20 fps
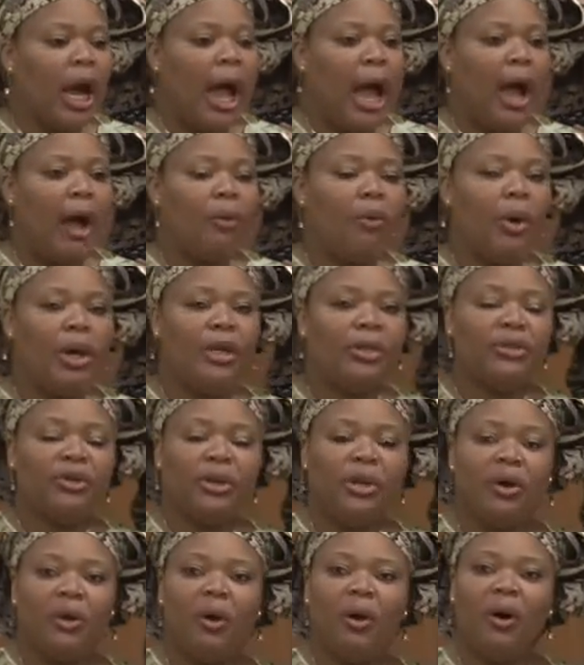I went
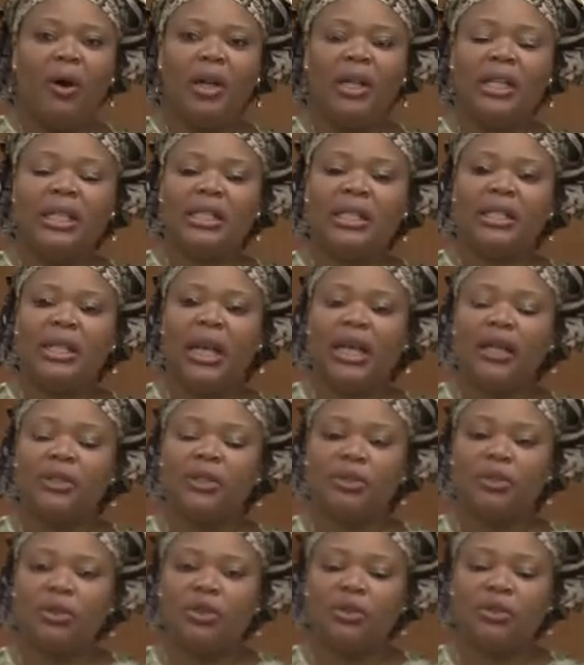to the hall and said
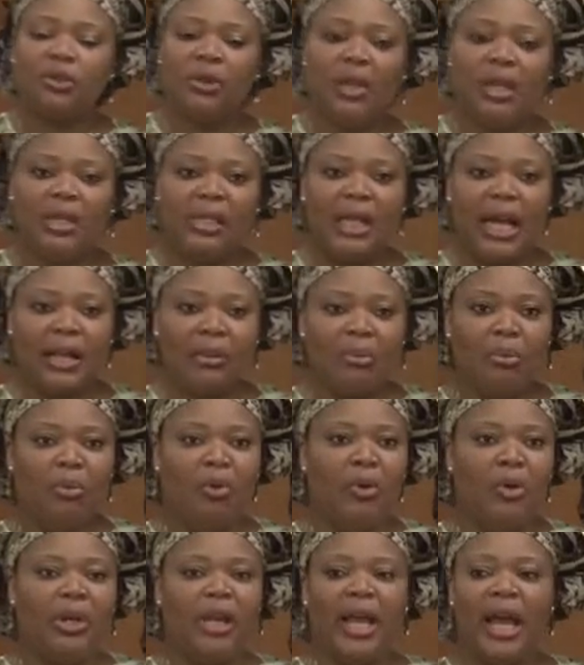to Sugars that
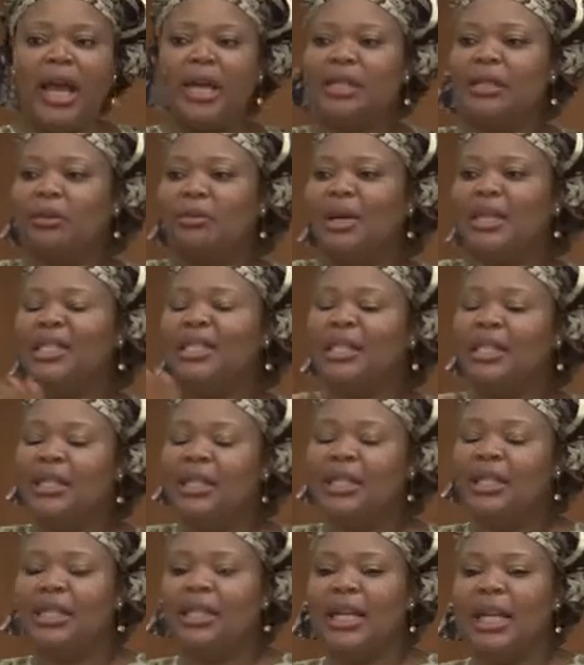morning as they were
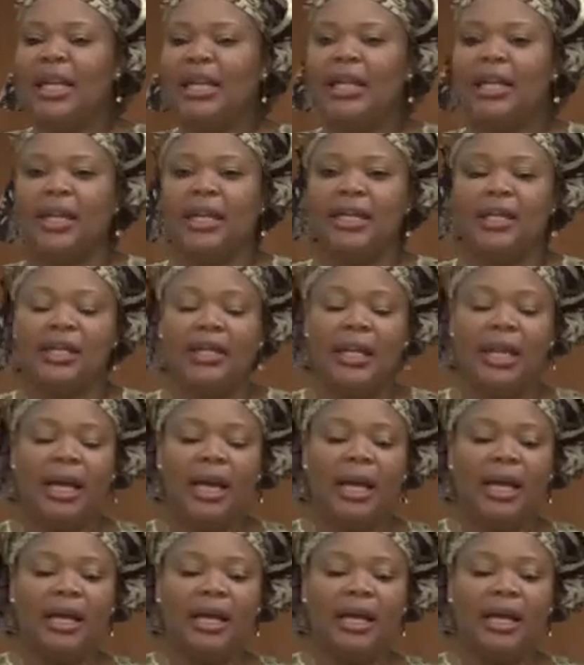sitting delegates,